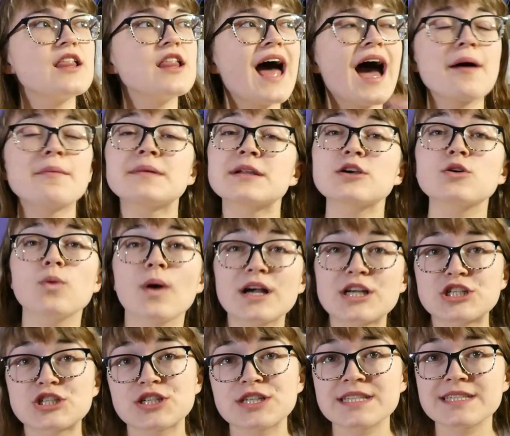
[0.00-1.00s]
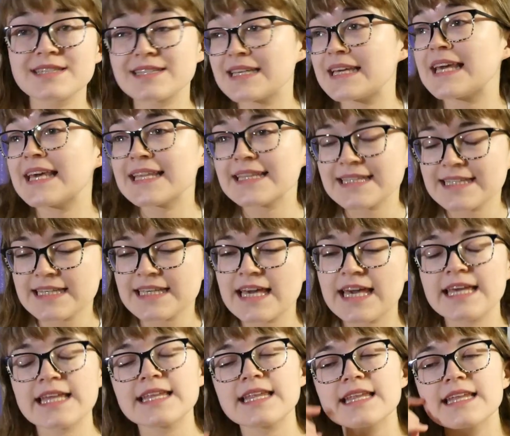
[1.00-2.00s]
many questions
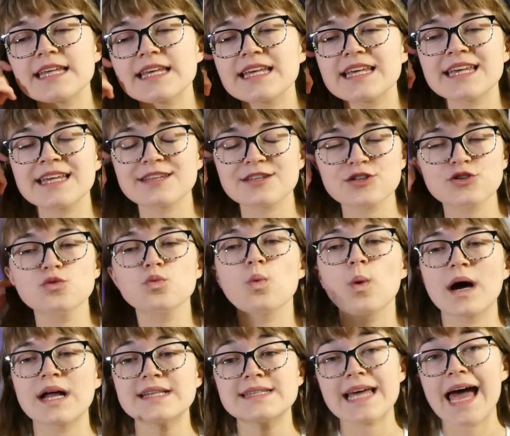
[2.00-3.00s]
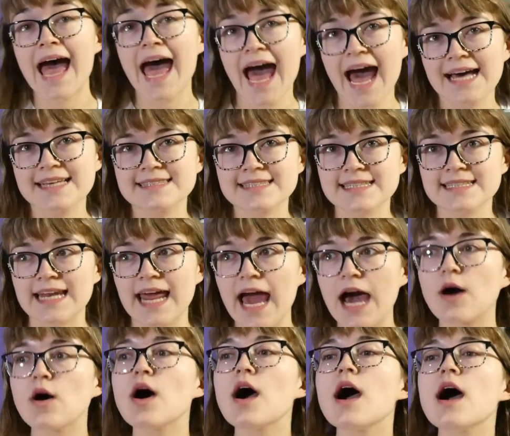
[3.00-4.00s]
it you want to ask
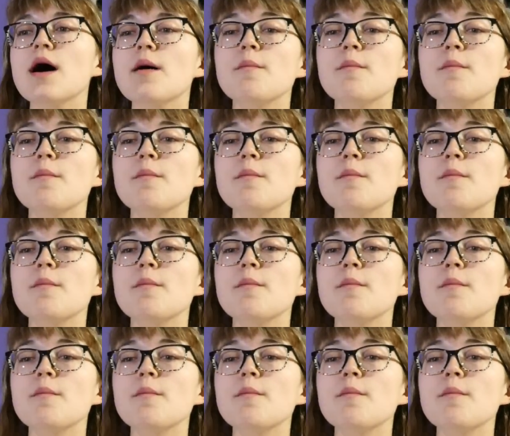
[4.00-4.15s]
now.